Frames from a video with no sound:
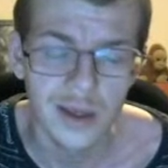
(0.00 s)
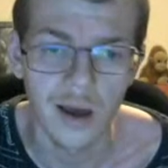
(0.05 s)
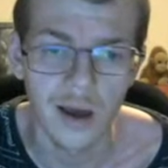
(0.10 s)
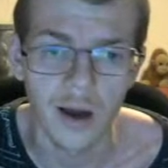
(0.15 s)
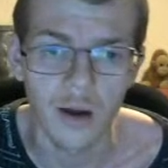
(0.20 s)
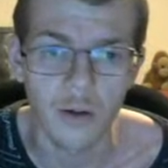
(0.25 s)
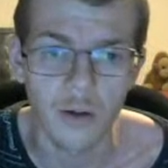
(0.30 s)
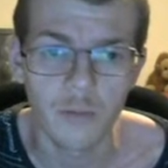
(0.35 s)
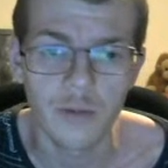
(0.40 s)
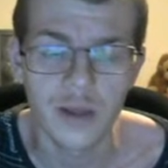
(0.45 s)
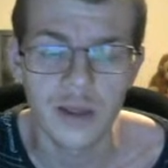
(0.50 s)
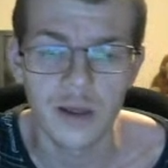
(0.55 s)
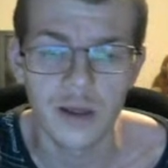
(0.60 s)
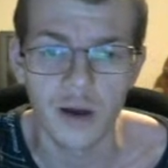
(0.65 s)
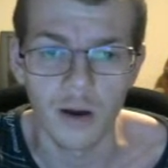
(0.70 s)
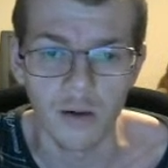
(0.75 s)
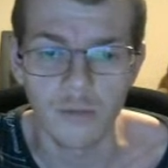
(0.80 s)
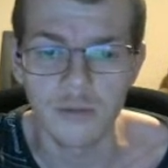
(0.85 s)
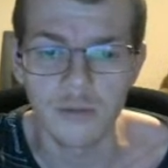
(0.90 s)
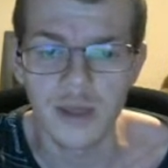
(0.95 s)
Oh
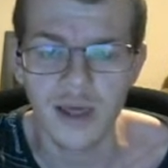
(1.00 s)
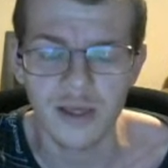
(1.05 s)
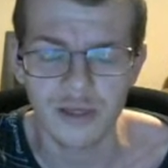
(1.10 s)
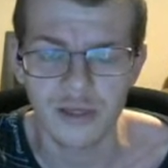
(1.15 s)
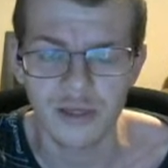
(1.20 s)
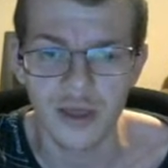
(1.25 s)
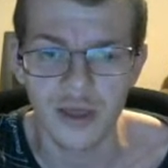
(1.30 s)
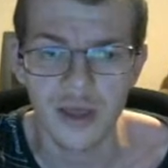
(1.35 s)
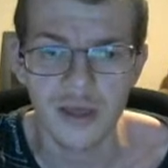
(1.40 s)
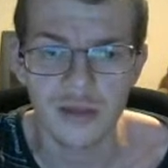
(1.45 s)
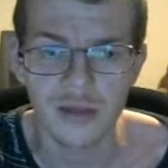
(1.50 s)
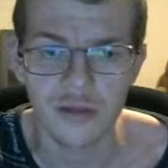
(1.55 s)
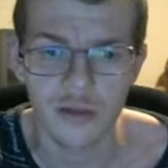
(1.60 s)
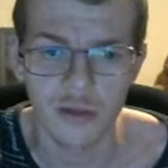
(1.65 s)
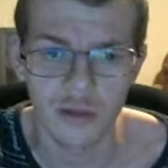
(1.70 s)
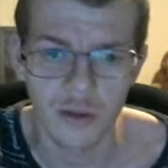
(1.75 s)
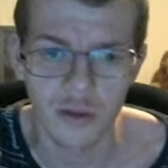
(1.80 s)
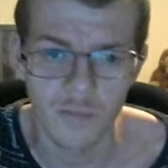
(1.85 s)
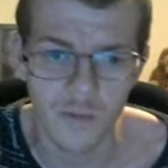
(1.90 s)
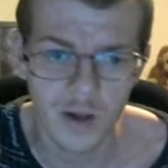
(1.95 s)
yes, he is, because
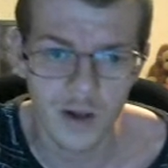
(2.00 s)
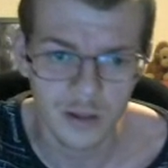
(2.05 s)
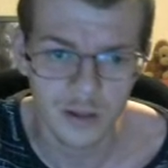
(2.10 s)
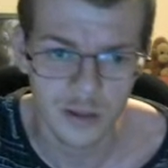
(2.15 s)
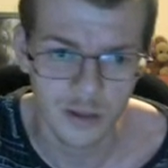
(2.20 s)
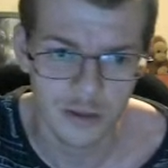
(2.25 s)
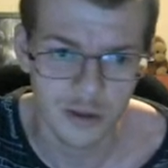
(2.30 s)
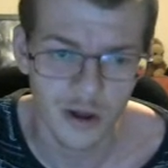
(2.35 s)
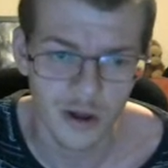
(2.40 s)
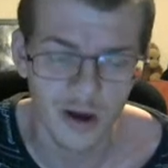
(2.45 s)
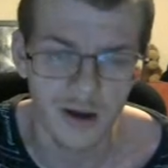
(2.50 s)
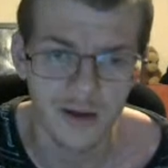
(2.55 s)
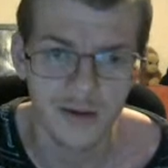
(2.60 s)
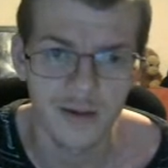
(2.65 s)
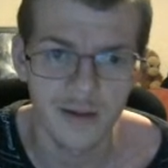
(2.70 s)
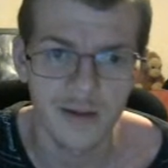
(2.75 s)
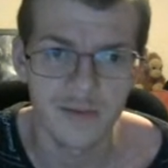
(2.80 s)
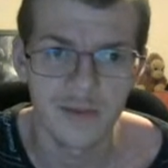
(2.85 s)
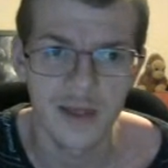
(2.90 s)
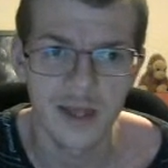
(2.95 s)
he went to
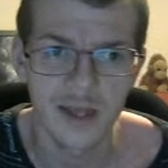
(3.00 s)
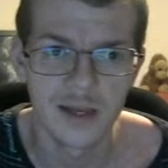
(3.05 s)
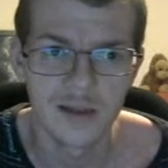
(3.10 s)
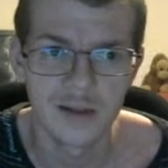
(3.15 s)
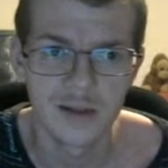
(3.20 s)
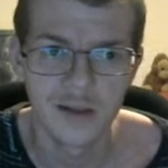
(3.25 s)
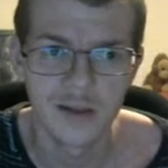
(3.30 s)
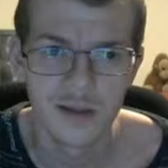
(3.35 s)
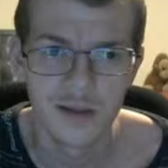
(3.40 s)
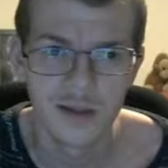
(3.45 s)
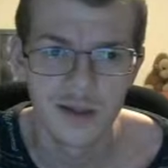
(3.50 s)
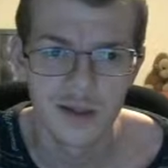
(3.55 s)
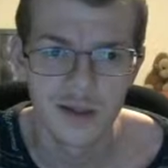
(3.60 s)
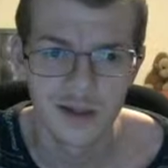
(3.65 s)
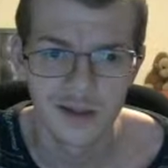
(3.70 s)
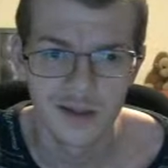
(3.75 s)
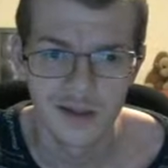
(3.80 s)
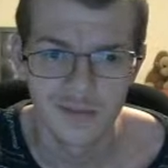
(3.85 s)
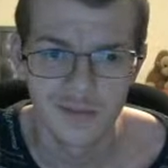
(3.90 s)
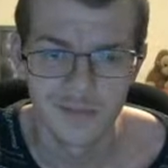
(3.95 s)
China and then,
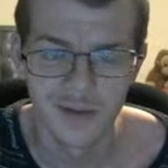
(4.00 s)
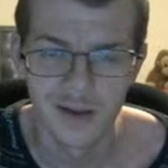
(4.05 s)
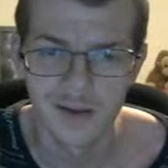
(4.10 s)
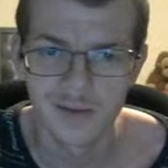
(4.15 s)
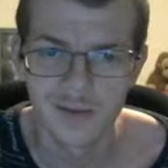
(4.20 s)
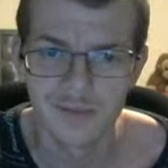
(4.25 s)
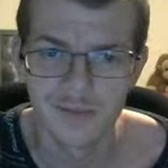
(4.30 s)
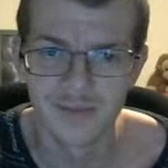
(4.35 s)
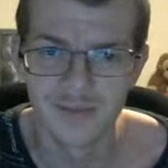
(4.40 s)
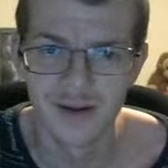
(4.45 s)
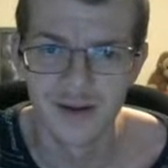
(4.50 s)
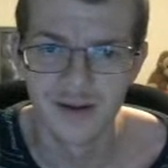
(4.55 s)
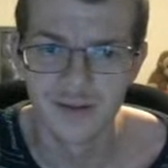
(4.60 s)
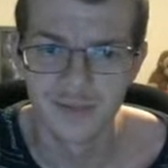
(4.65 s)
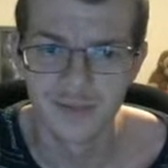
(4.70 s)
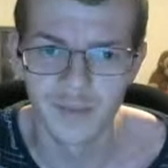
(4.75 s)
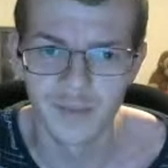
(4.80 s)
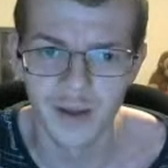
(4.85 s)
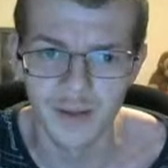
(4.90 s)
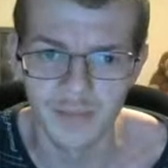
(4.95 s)
but
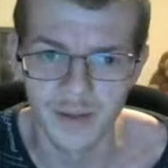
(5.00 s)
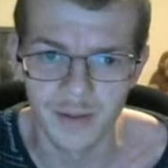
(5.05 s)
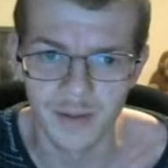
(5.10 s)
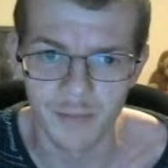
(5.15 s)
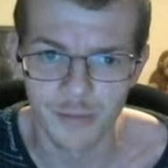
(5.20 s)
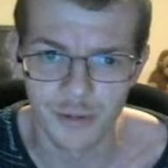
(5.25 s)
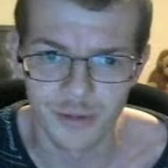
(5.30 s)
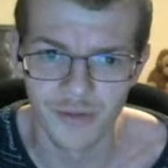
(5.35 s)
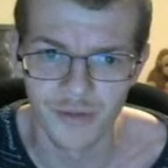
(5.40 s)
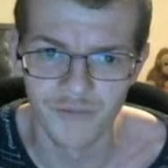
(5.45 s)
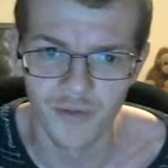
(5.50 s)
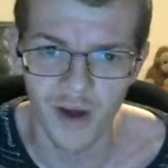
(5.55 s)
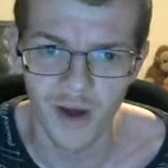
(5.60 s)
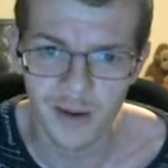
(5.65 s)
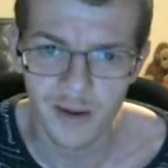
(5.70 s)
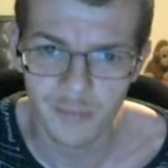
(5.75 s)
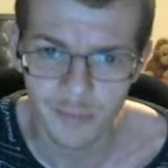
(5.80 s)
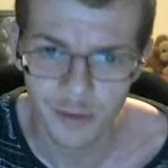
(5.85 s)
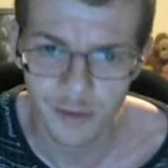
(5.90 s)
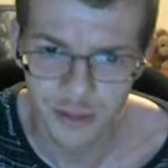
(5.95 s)
maybe it was the
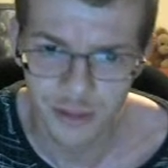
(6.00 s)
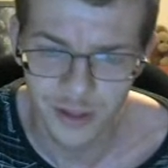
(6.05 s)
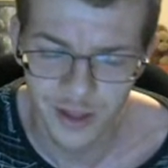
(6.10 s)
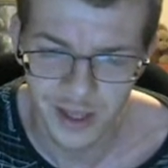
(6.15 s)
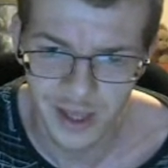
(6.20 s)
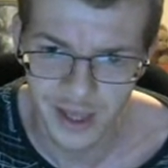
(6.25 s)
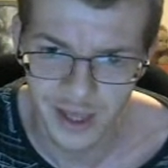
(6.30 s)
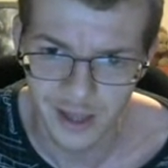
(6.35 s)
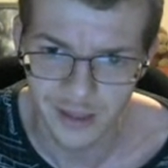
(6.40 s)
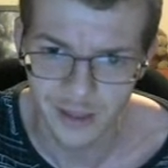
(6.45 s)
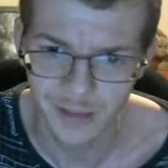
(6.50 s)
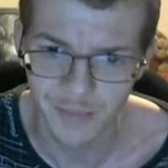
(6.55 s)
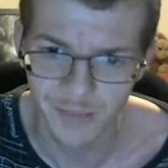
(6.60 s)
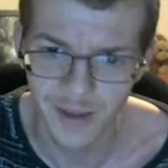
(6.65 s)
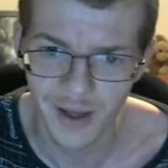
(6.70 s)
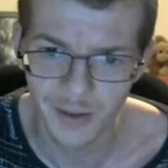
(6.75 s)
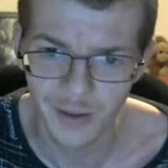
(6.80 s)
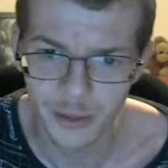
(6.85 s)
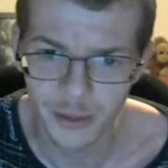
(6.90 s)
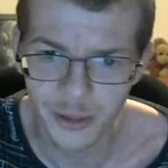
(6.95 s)
virus that kicked him
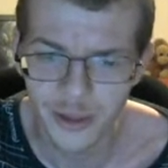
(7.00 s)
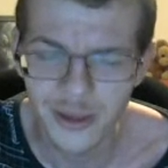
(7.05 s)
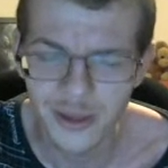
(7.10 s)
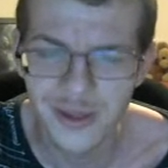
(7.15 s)
out.